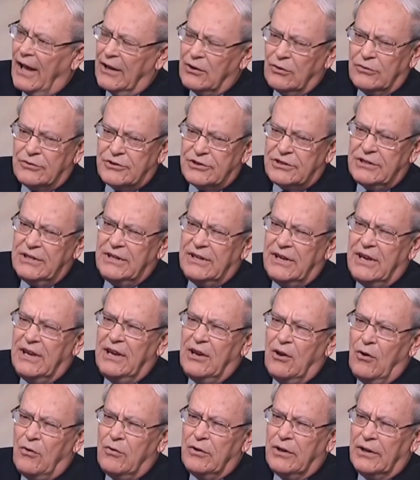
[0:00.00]
I don't see
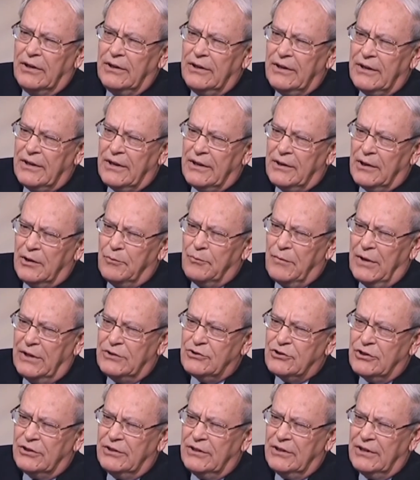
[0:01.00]
Kyoto
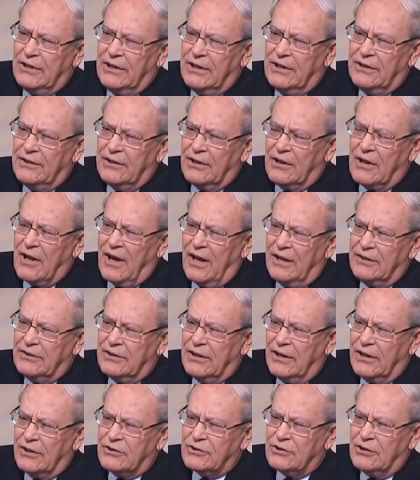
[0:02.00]
mentioned in the
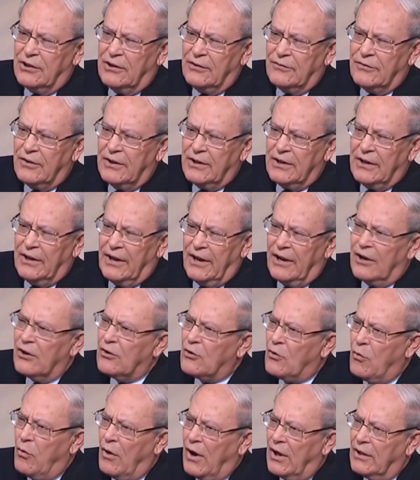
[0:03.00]
context of
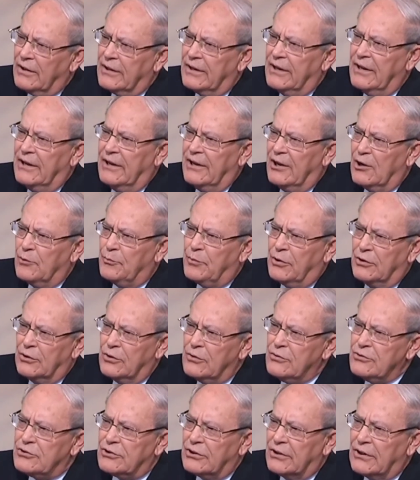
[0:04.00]
air quality and air
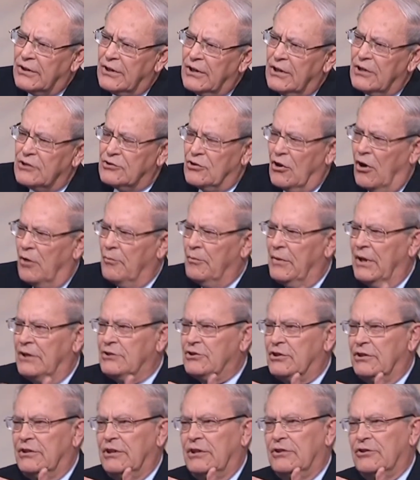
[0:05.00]
pollution. It's all
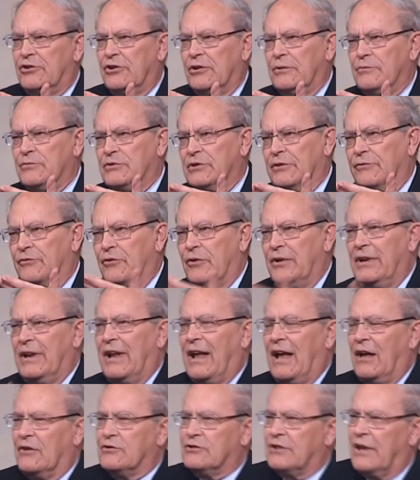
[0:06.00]
mentioned in terms of
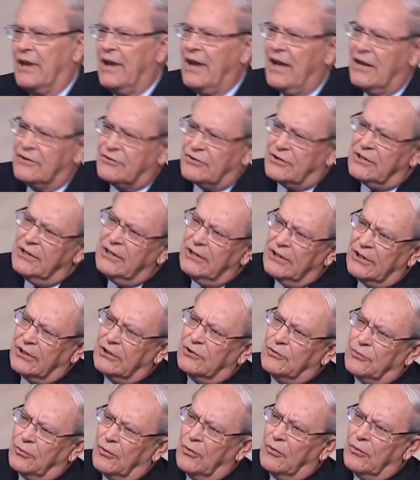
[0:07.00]
greenhouse gas
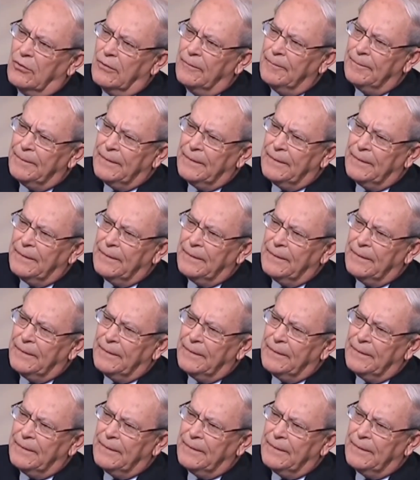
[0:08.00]
control.